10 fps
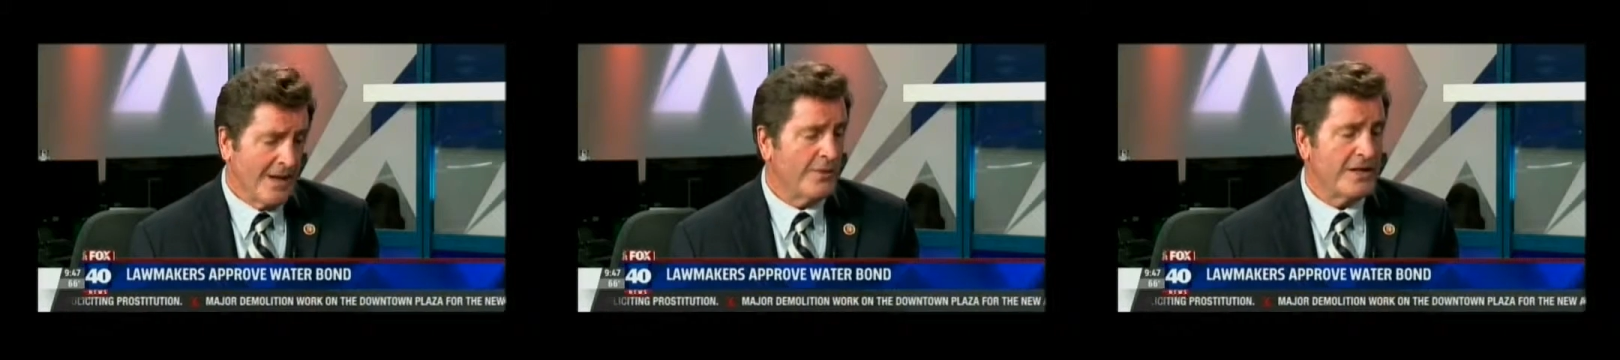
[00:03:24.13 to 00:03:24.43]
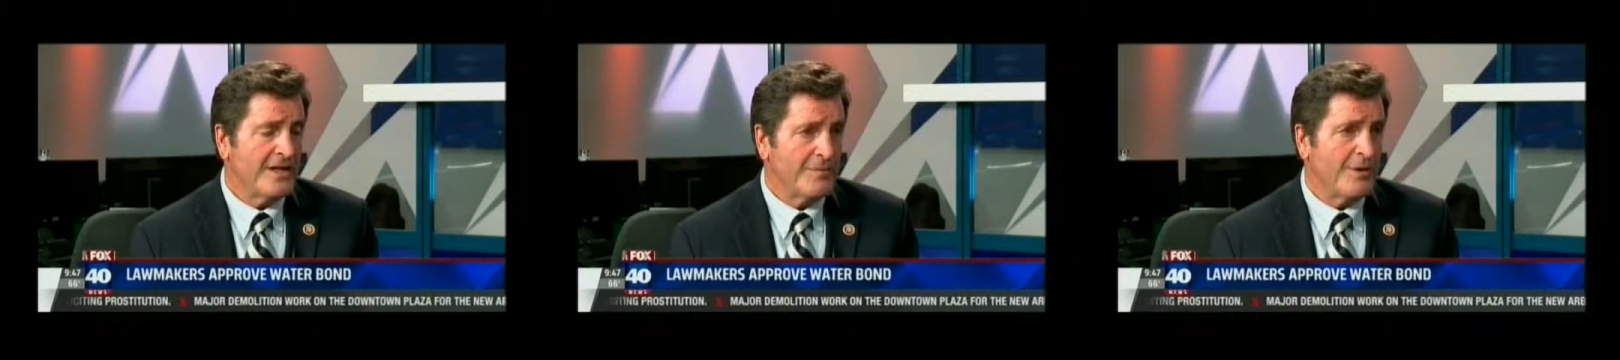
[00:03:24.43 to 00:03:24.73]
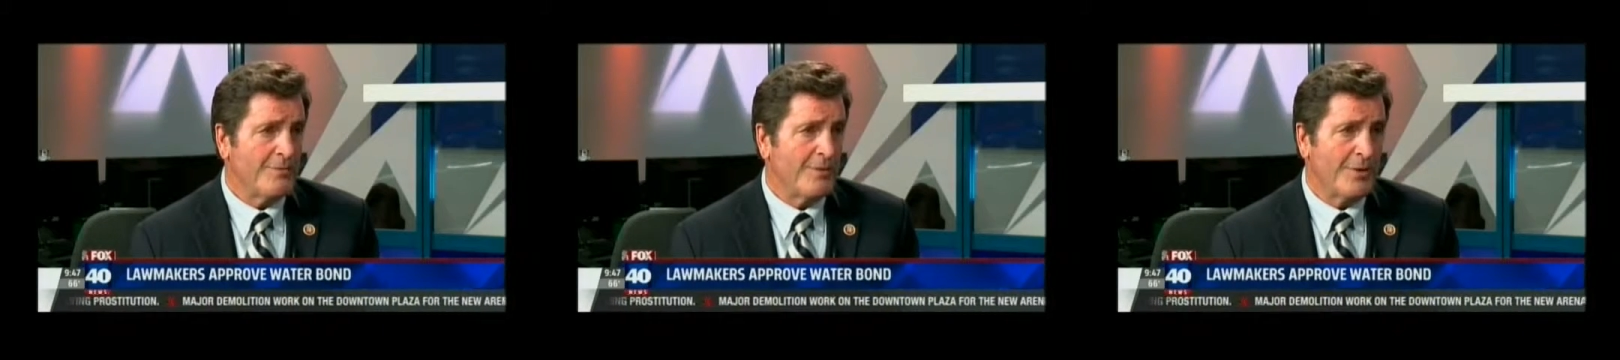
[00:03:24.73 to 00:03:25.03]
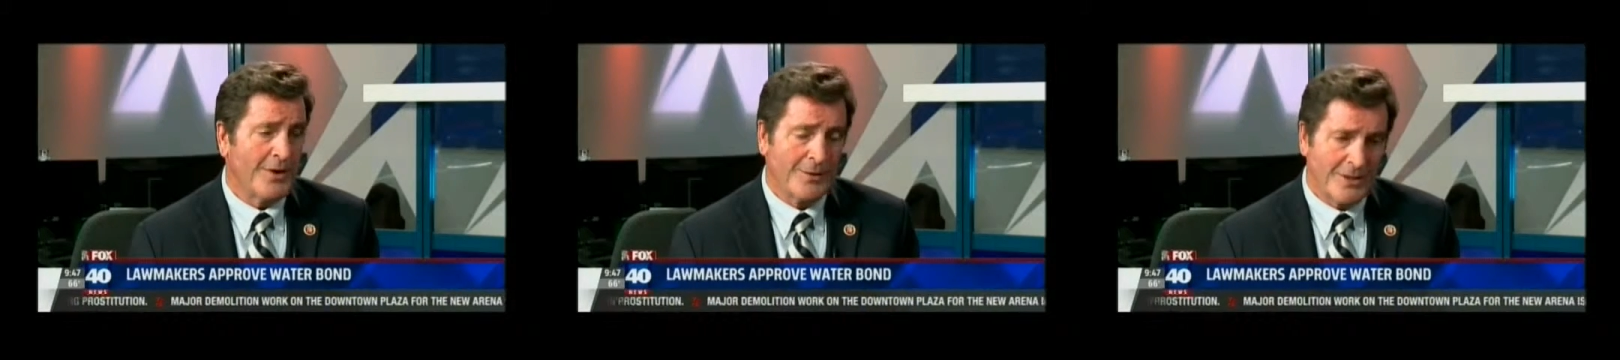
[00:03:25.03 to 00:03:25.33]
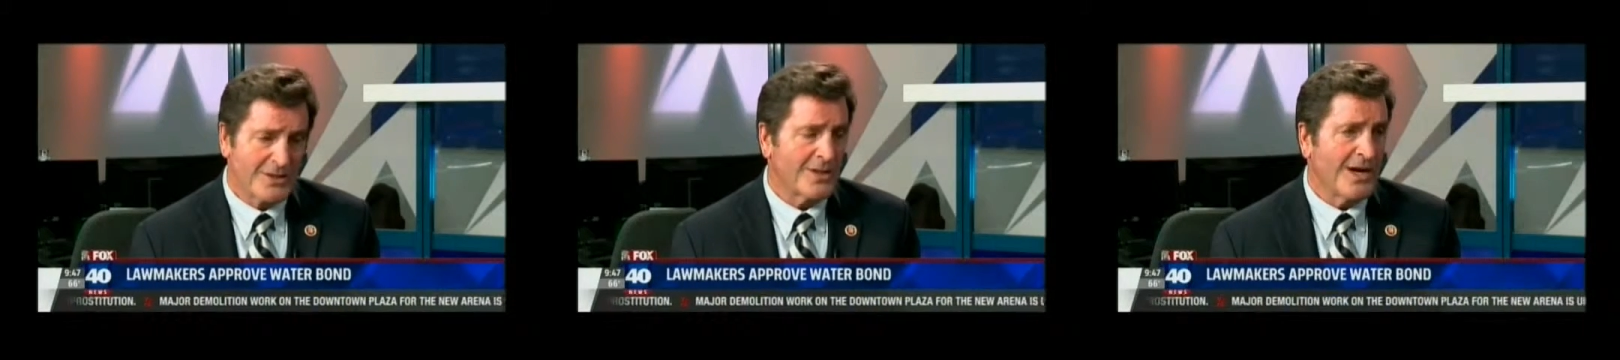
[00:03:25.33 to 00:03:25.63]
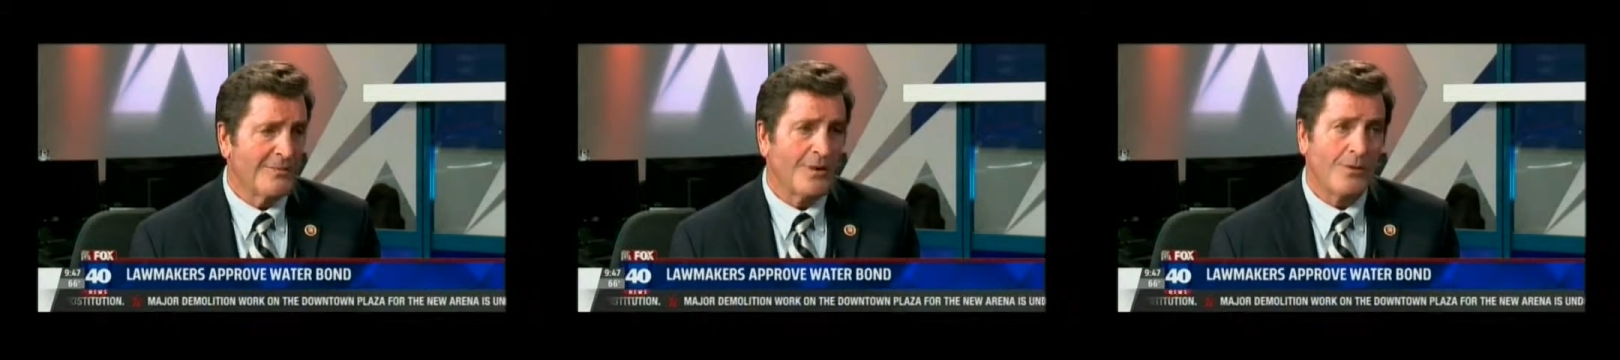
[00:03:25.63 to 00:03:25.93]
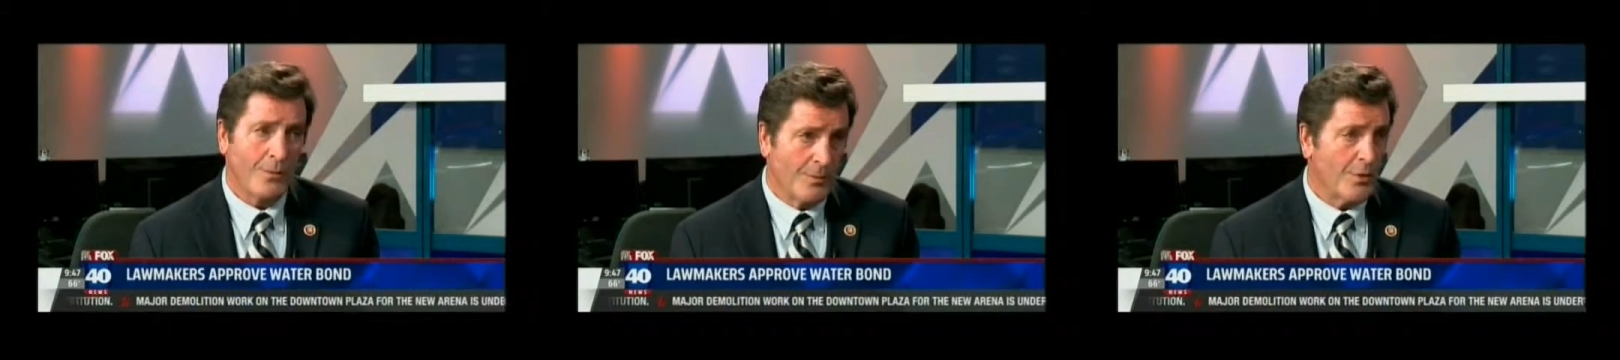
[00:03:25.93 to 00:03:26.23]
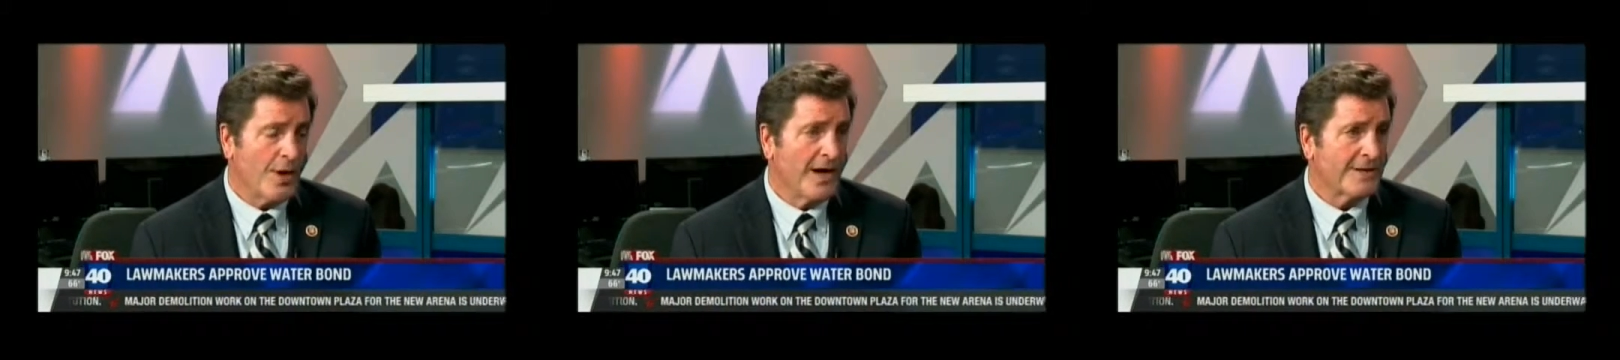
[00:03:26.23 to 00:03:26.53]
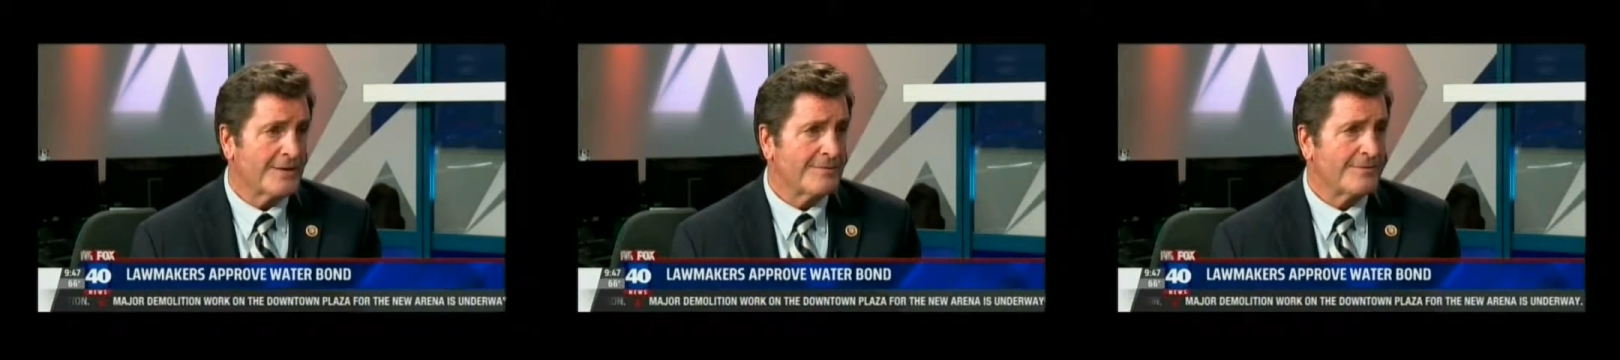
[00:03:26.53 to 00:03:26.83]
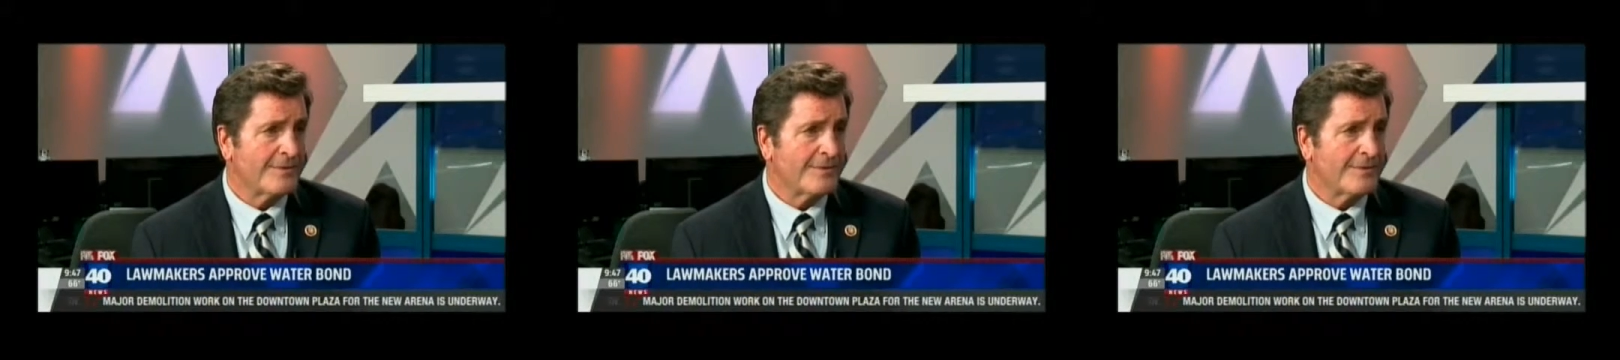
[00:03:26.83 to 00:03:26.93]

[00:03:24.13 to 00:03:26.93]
and we need to be prepared. This time, we were not.